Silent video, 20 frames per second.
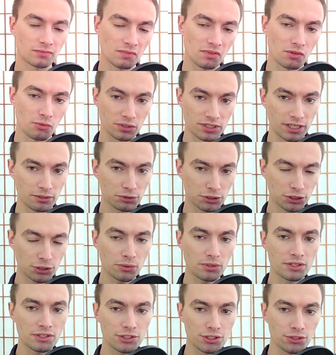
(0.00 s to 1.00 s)
which I will
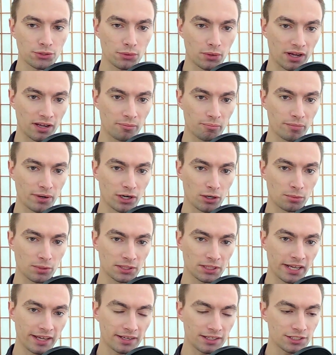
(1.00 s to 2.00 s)
shorten to Unbearable
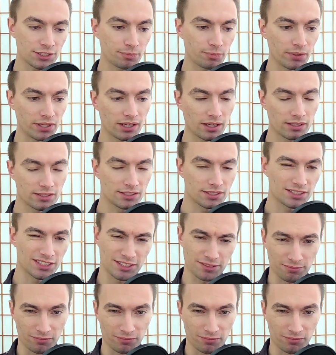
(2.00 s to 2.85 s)
Lightness because,